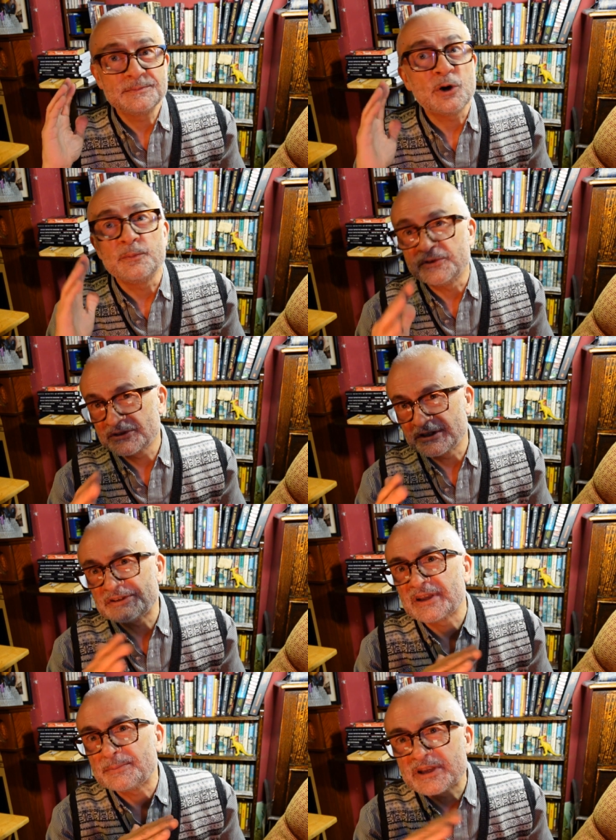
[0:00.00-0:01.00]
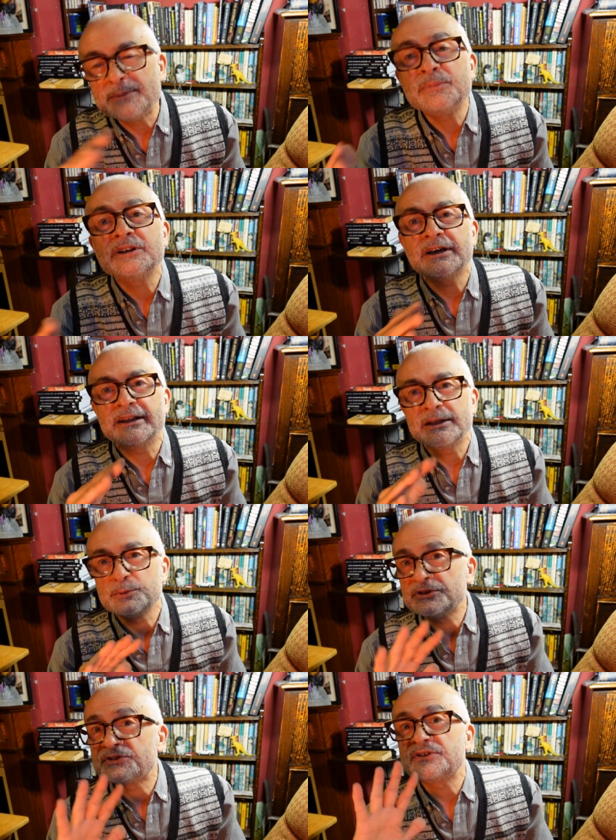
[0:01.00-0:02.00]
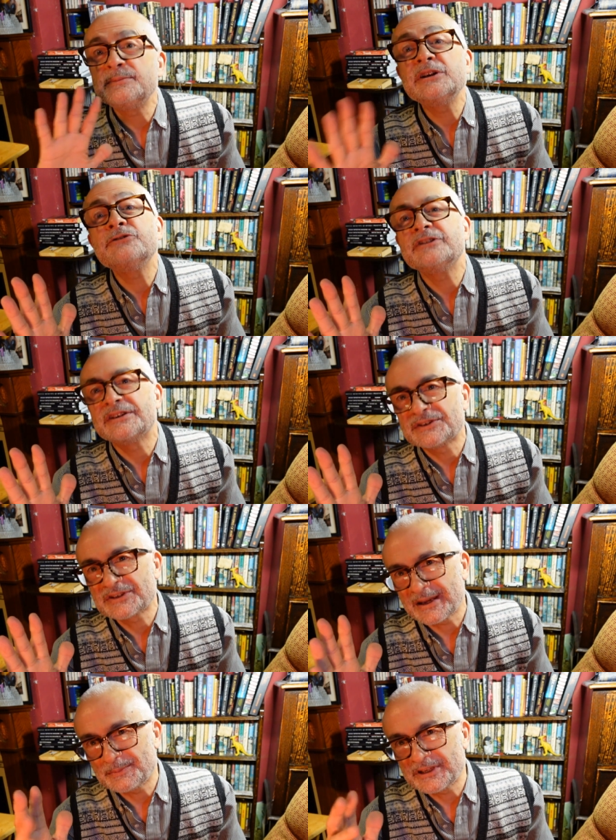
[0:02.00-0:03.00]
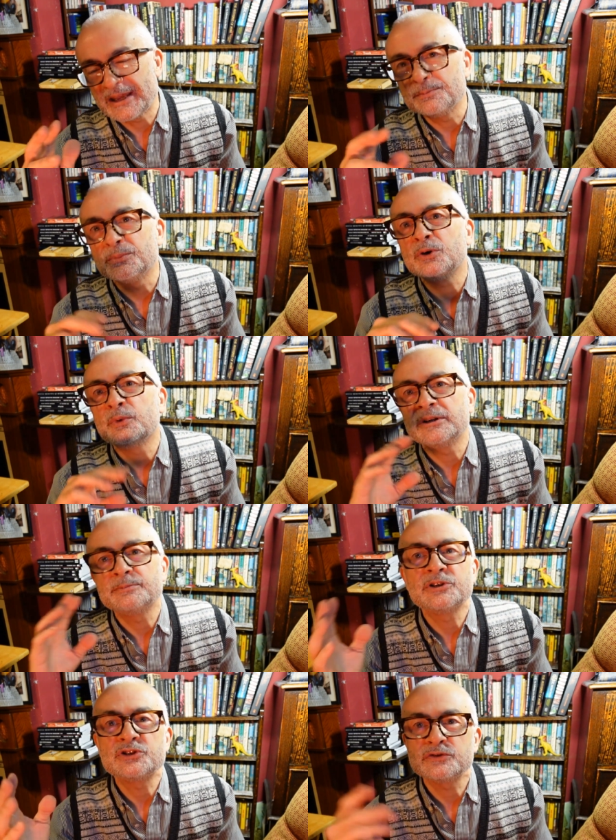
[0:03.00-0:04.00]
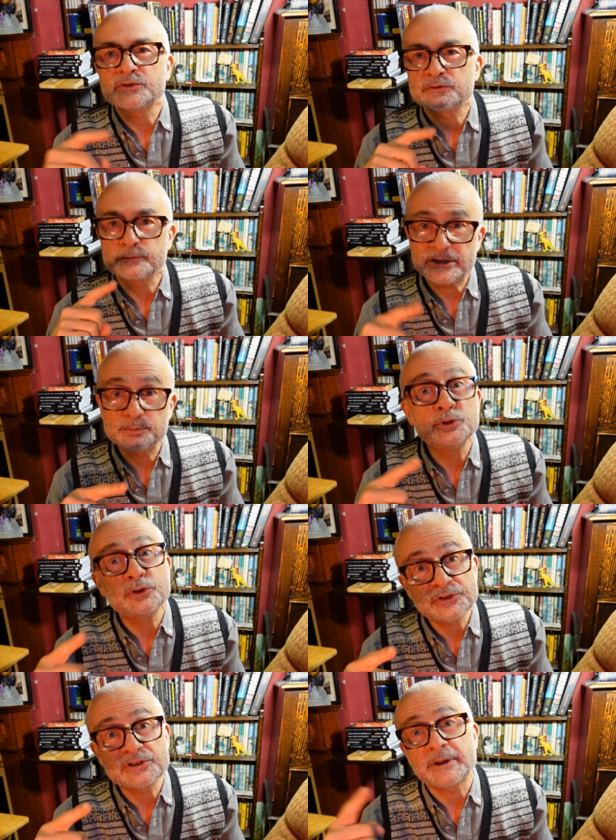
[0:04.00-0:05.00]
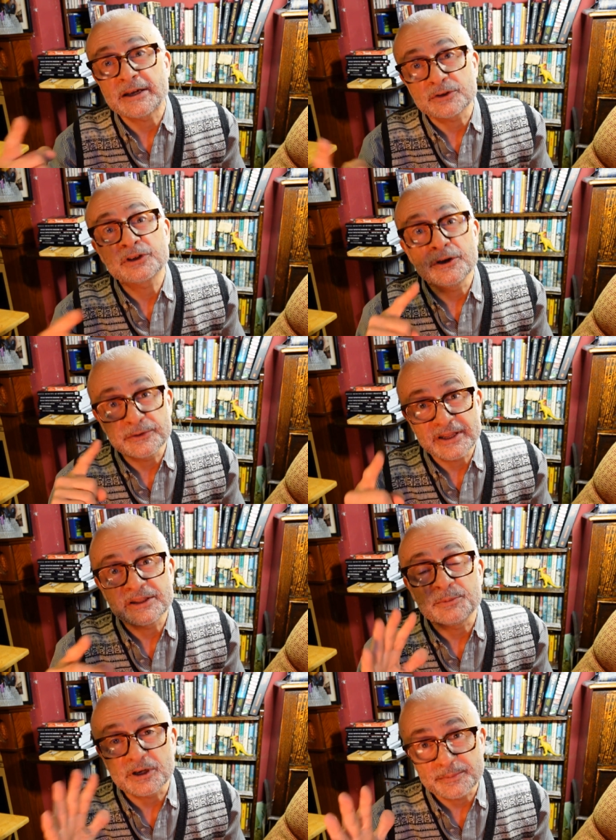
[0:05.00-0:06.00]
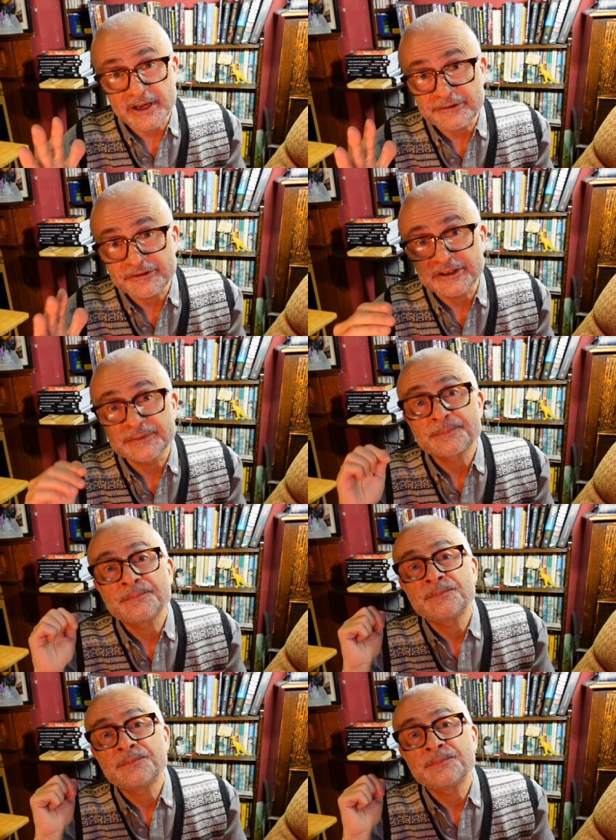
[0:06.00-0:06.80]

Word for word: obviously September, and it was Cimmerian September when a bunch of us read books about Conan the Barbarian.